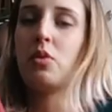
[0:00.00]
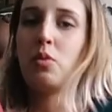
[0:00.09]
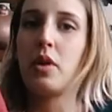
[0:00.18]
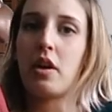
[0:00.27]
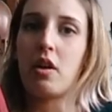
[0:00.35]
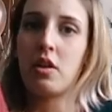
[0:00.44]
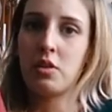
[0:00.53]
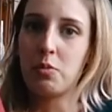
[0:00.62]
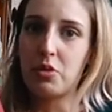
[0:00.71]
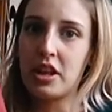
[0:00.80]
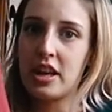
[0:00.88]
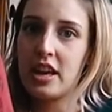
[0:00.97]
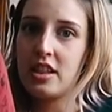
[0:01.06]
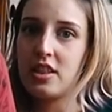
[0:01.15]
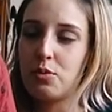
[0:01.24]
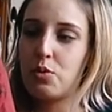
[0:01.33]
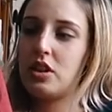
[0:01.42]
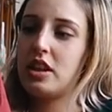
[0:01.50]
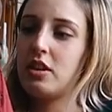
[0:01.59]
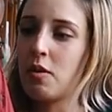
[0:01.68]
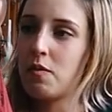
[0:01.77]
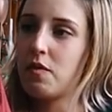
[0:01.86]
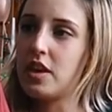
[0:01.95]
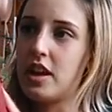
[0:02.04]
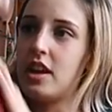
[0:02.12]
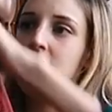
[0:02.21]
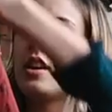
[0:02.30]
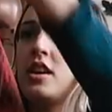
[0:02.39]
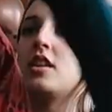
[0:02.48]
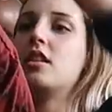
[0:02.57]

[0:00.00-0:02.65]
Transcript: gonna wear on the plane. Really comfy,